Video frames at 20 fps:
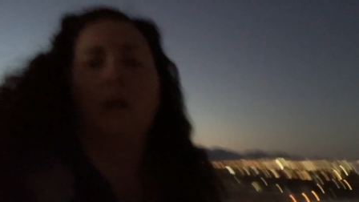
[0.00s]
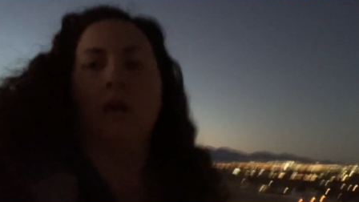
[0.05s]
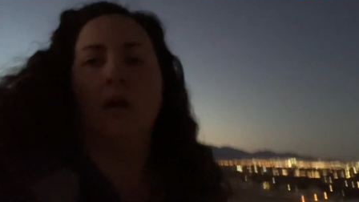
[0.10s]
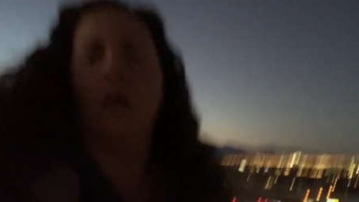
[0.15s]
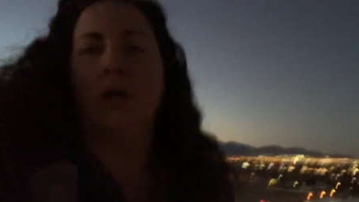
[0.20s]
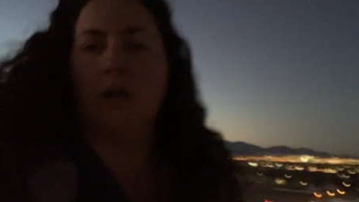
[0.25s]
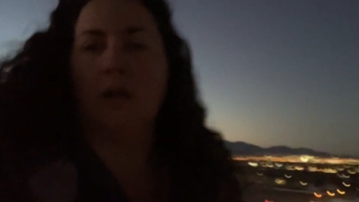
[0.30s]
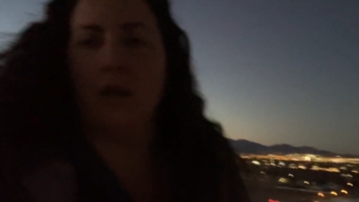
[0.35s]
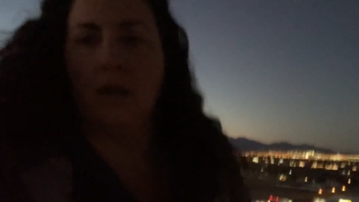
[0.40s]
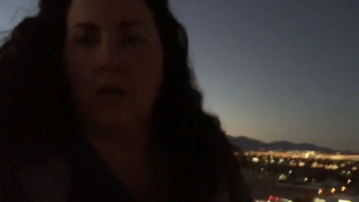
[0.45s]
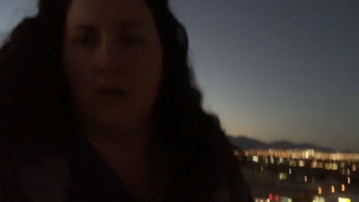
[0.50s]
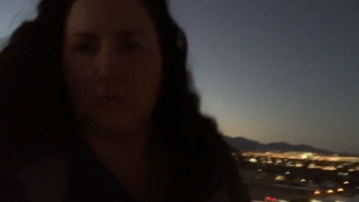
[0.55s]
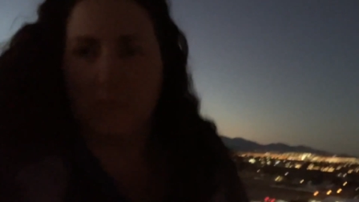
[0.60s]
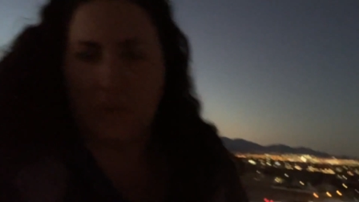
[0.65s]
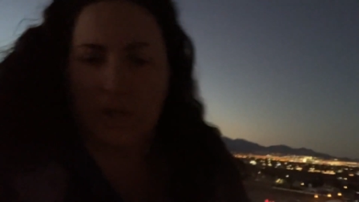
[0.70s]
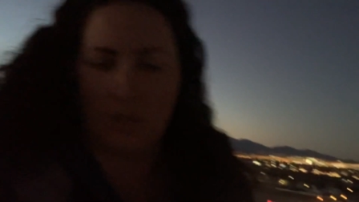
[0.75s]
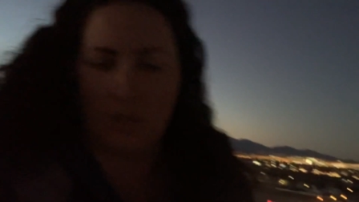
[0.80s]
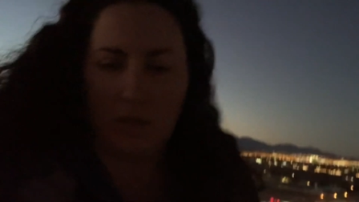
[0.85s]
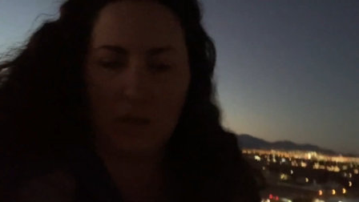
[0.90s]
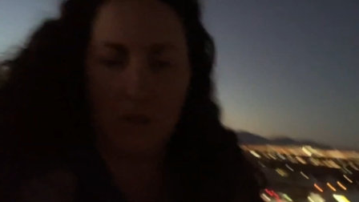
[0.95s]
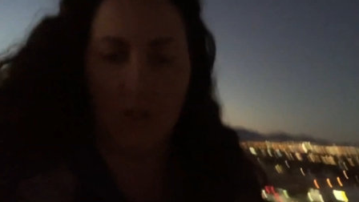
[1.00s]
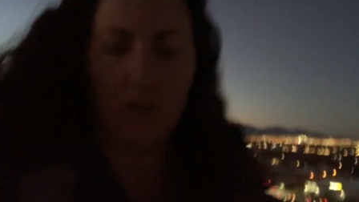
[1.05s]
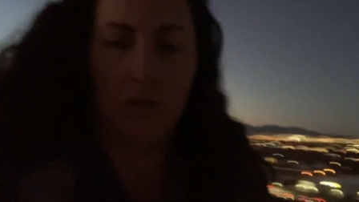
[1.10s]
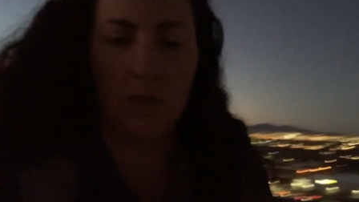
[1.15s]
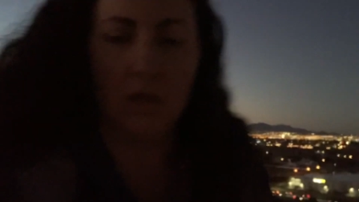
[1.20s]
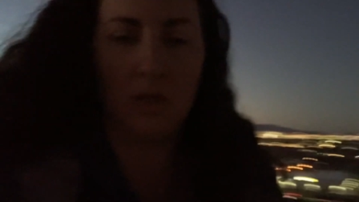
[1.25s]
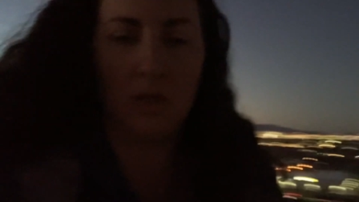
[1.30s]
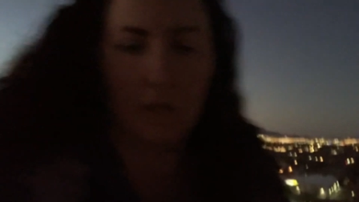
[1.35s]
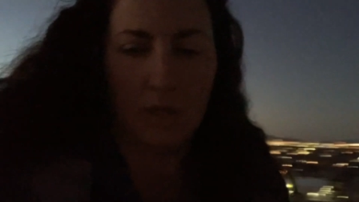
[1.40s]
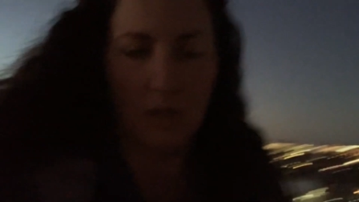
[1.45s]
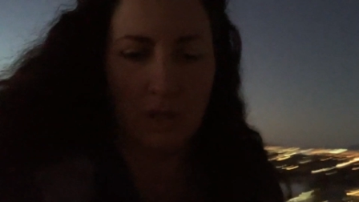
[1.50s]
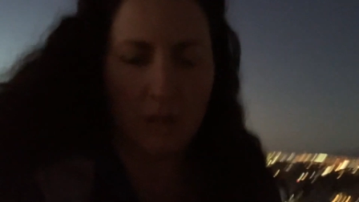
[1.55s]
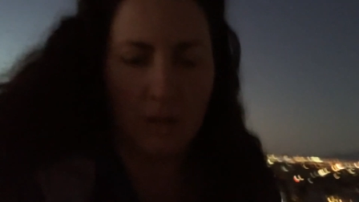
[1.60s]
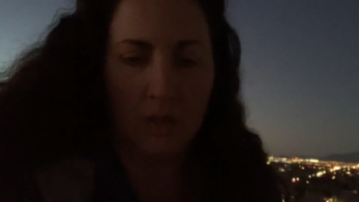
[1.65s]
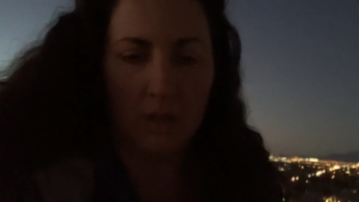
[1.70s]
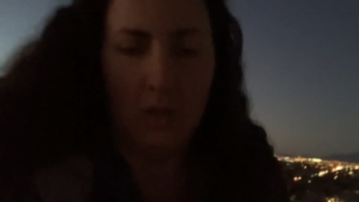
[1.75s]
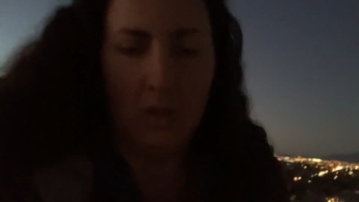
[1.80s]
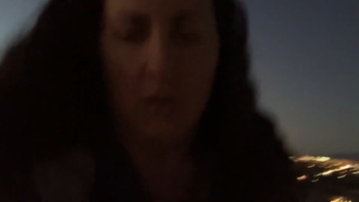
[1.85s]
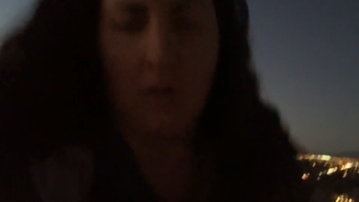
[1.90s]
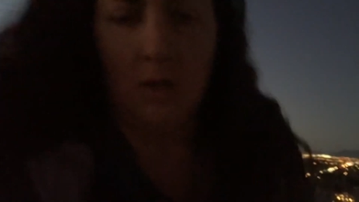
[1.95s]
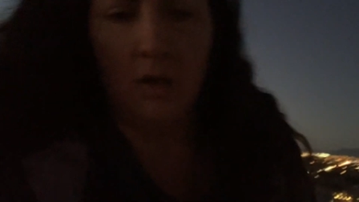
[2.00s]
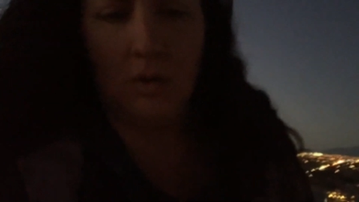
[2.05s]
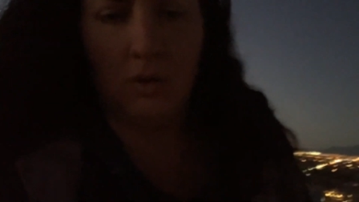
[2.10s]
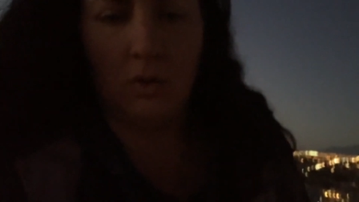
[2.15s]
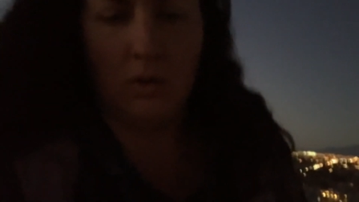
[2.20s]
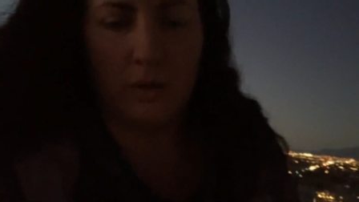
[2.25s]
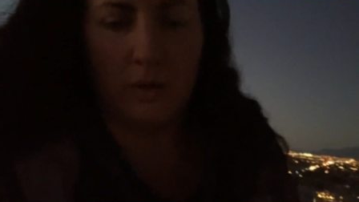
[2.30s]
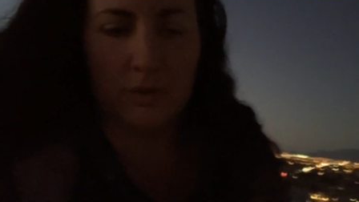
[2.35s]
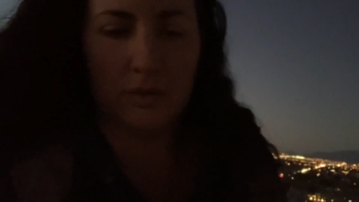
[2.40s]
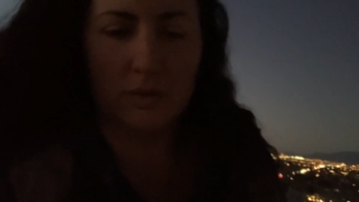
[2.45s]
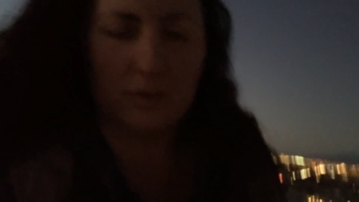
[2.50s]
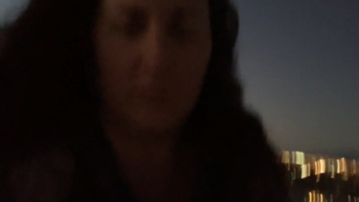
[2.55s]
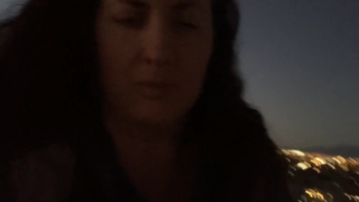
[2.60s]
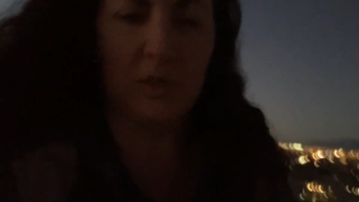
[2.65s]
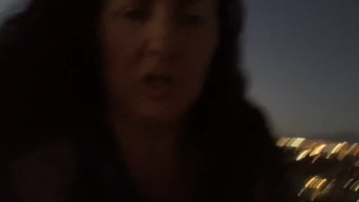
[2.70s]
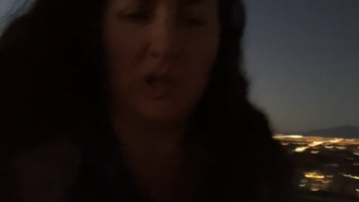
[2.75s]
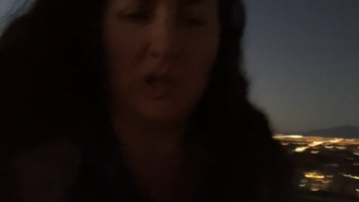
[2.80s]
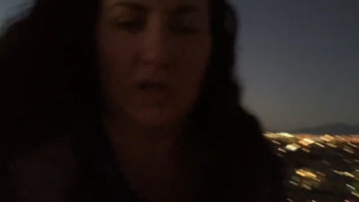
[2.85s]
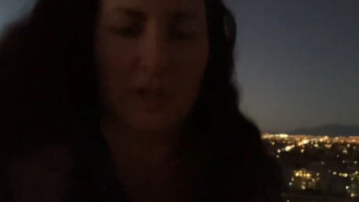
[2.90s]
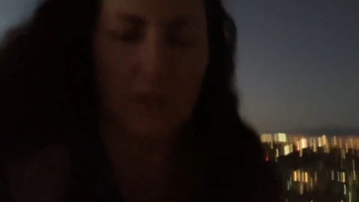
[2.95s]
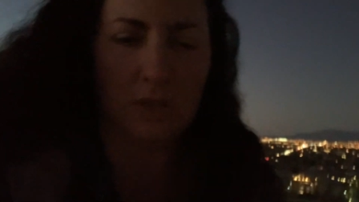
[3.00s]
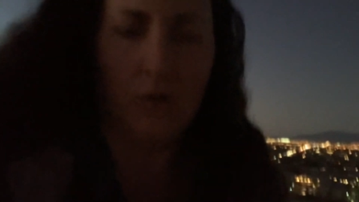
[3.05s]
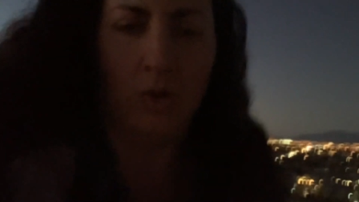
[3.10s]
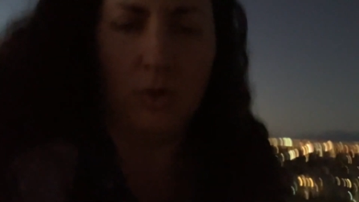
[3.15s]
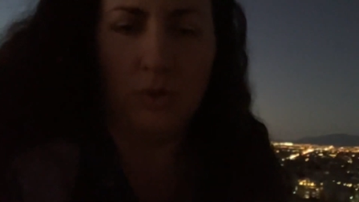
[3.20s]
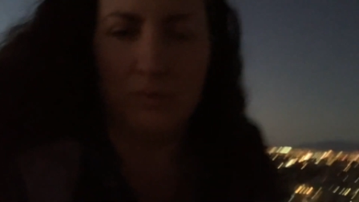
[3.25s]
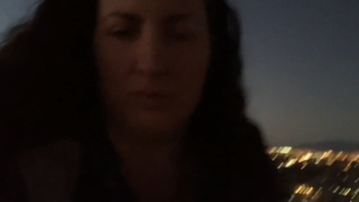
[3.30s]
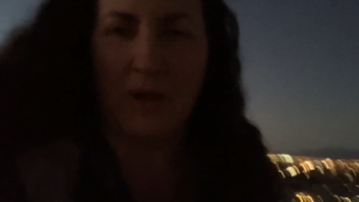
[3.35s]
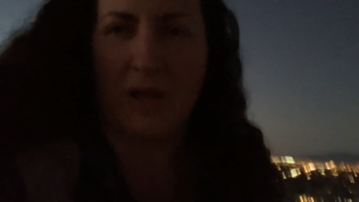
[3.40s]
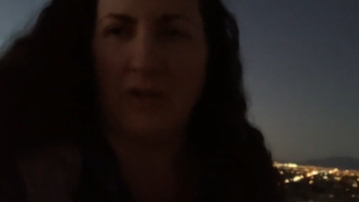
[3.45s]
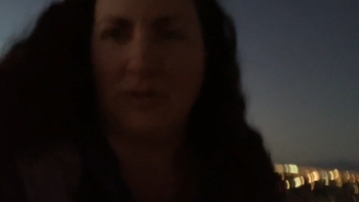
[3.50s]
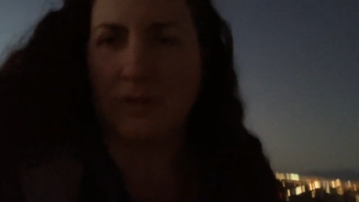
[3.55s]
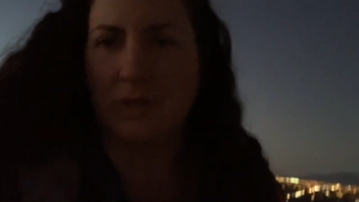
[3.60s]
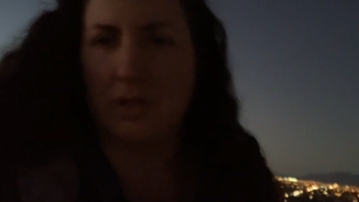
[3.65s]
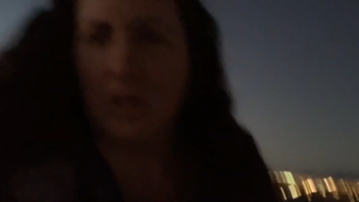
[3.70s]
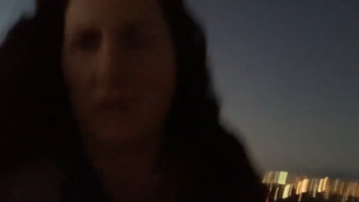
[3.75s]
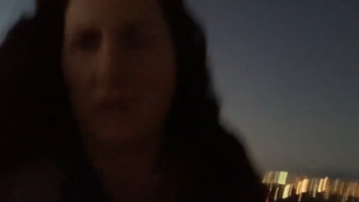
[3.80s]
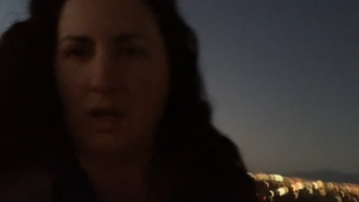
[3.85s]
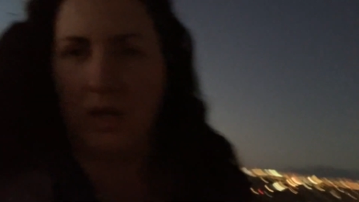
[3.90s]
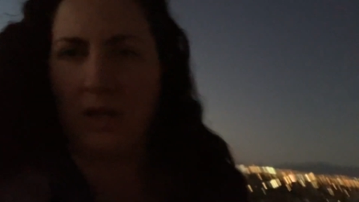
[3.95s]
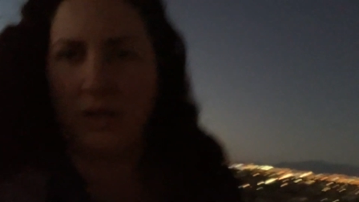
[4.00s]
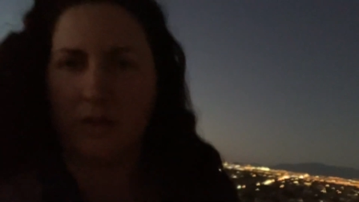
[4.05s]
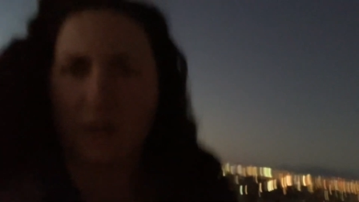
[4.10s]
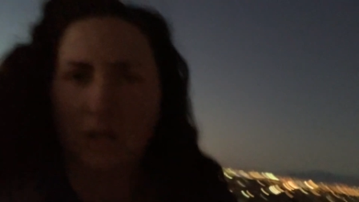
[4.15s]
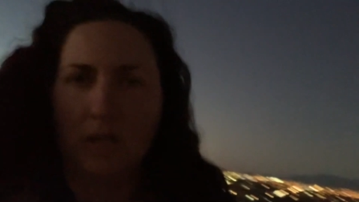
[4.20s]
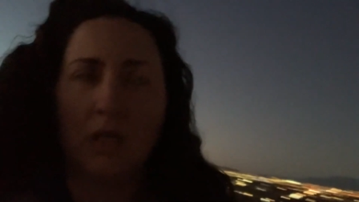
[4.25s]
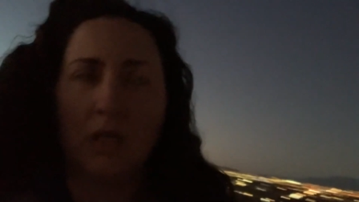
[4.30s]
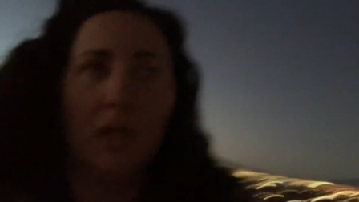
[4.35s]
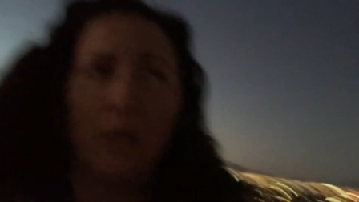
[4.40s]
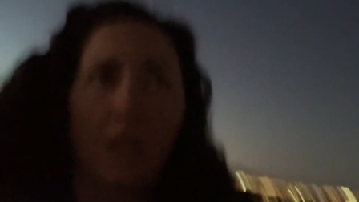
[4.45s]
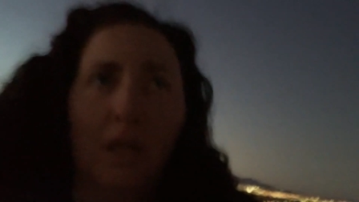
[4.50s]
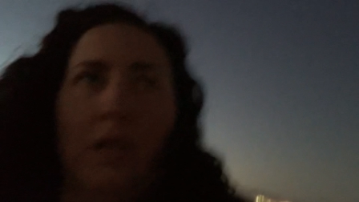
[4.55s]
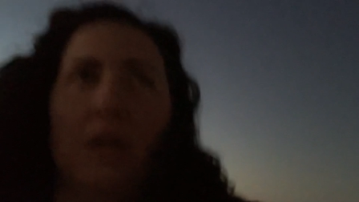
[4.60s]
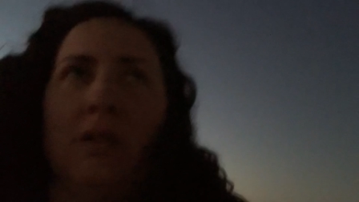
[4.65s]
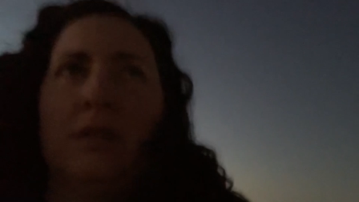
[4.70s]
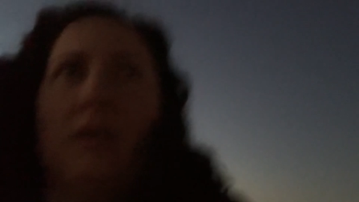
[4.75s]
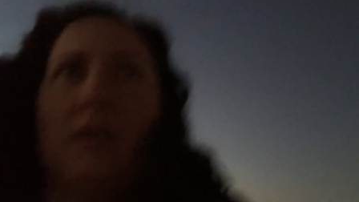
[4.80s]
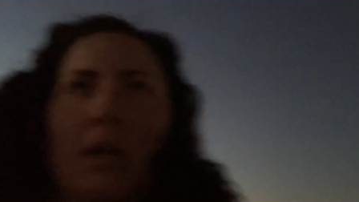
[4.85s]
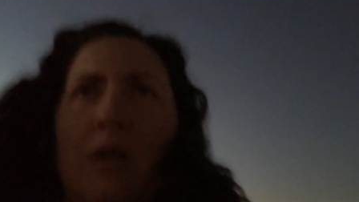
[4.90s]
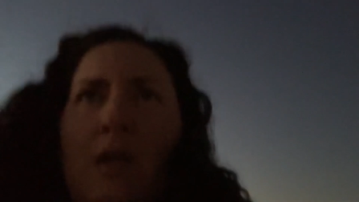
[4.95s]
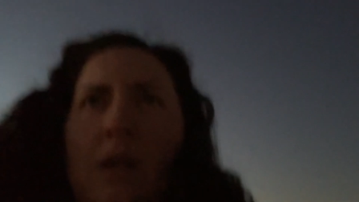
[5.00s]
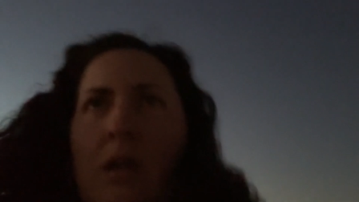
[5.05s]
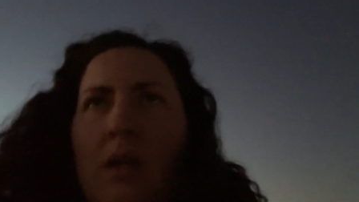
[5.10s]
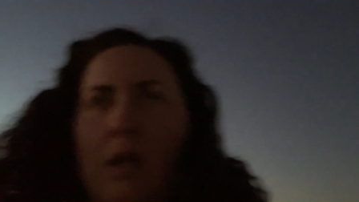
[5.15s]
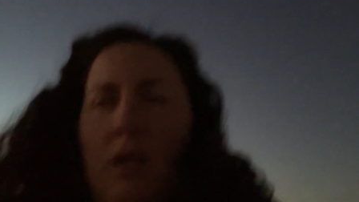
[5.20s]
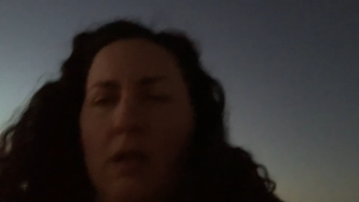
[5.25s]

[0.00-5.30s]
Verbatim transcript: um, or there's something called Lone Mountain, I think, and uh,